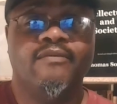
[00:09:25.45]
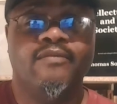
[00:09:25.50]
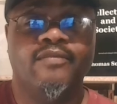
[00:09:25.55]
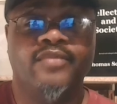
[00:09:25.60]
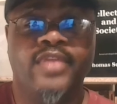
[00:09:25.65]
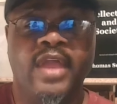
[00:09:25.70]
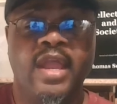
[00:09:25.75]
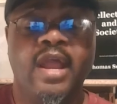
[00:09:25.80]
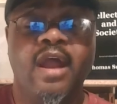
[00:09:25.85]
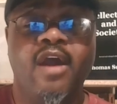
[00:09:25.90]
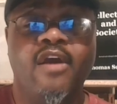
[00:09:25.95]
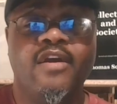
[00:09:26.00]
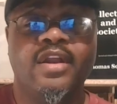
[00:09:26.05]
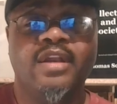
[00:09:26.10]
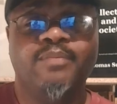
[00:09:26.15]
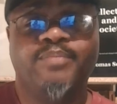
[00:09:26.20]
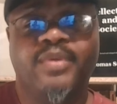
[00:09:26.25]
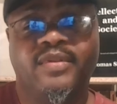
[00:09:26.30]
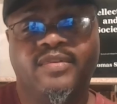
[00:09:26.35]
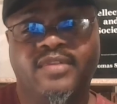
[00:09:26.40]
They are
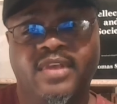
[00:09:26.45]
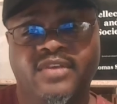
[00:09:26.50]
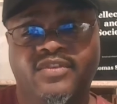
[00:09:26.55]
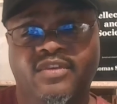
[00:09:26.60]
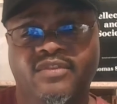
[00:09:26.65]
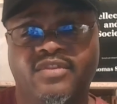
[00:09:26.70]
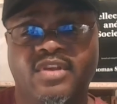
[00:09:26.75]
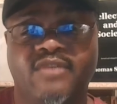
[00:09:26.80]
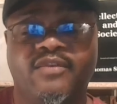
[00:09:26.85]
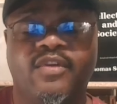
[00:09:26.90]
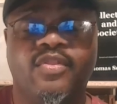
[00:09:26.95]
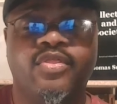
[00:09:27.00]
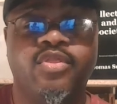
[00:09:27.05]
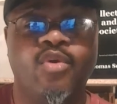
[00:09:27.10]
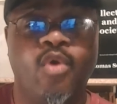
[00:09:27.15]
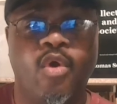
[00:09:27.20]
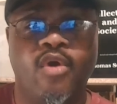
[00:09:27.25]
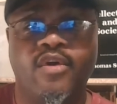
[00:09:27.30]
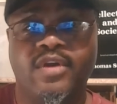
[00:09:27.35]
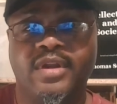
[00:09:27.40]
in positions of
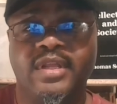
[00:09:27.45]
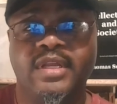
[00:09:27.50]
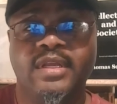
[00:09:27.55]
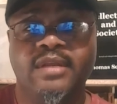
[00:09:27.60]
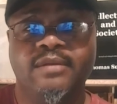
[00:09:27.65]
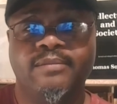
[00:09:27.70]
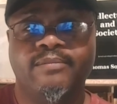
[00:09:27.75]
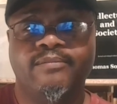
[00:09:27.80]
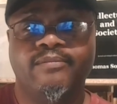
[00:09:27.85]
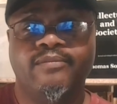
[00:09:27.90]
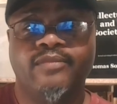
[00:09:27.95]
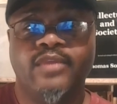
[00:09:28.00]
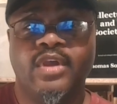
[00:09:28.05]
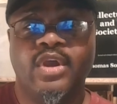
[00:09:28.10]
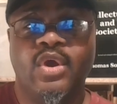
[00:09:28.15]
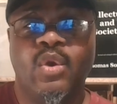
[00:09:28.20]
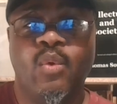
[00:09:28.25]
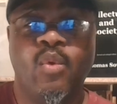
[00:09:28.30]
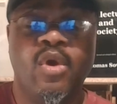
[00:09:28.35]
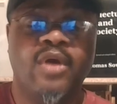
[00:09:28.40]
authority
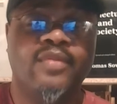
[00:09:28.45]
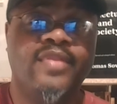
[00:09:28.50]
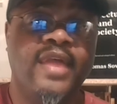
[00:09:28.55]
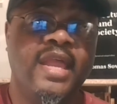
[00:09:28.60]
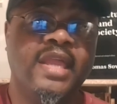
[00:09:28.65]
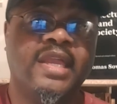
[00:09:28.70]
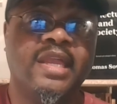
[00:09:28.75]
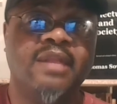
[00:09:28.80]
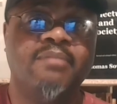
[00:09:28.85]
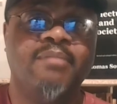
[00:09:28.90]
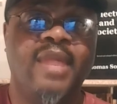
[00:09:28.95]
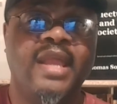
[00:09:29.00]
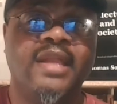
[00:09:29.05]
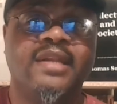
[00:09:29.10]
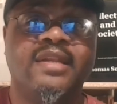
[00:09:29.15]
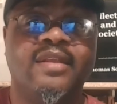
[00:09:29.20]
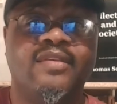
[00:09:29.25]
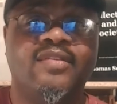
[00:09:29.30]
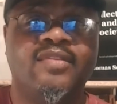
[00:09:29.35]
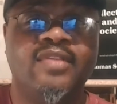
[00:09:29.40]
where they can
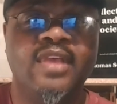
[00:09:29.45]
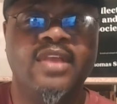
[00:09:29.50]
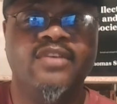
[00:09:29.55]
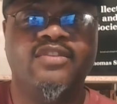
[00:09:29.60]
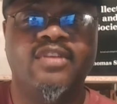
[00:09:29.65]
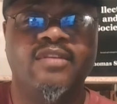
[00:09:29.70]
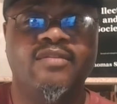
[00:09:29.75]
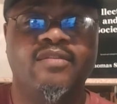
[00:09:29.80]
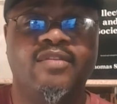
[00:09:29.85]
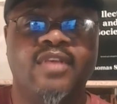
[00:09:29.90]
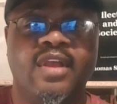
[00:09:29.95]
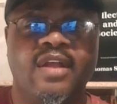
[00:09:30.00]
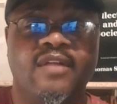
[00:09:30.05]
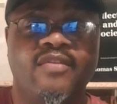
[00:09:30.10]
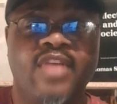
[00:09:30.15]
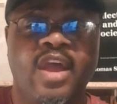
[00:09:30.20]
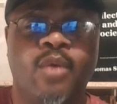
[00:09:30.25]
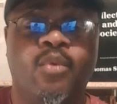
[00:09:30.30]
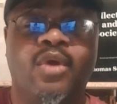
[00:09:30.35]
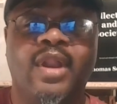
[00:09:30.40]
make decisions
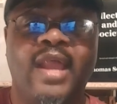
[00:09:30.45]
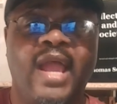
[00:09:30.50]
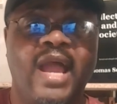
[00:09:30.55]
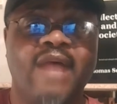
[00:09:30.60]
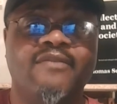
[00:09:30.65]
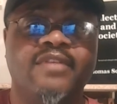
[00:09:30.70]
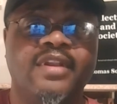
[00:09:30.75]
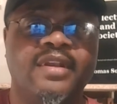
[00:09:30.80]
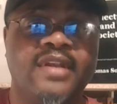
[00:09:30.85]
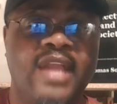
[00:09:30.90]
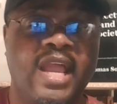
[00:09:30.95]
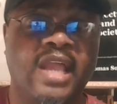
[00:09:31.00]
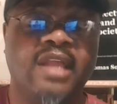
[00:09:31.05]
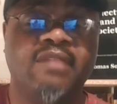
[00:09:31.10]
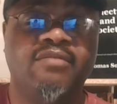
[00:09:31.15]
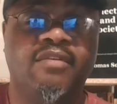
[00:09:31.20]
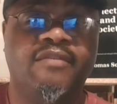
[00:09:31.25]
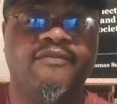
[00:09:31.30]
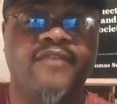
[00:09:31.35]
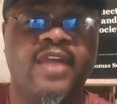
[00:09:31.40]
that will have a
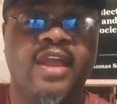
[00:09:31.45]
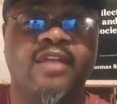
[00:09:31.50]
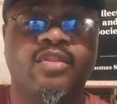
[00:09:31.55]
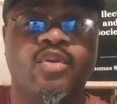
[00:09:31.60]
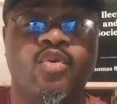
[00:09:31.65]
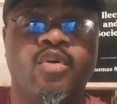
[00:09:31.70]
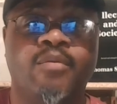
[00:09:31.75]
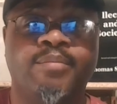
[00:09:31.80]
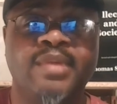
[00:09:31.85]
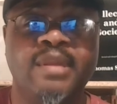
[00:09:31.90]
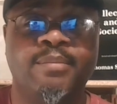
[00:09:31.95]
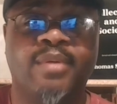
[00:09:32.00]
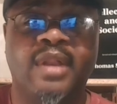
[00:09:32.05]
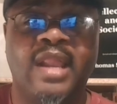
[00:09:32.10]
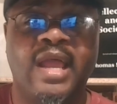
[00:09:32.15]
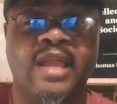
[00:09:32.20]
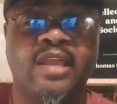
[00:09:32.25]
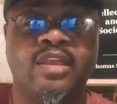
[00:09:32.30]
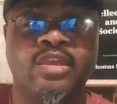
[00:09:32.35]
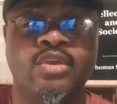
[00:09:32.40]
negative effect on people
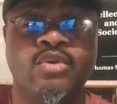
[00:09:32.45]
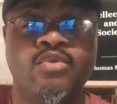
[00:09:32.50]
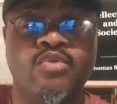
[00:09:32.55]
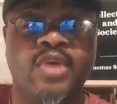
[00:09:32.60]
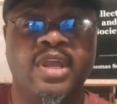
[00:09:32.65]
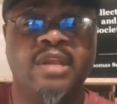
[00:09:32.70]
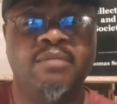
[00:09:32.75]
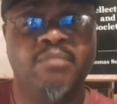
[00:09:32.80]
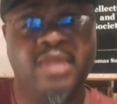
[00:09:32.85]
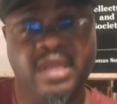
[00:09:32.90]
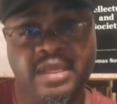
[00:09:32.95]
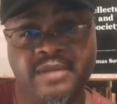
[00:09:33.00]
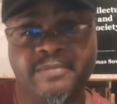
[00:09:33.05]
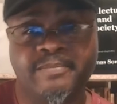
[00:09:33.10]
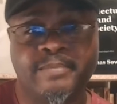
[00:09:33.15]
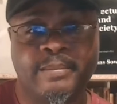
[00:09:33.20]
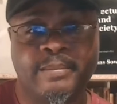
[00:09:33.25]
like you and me.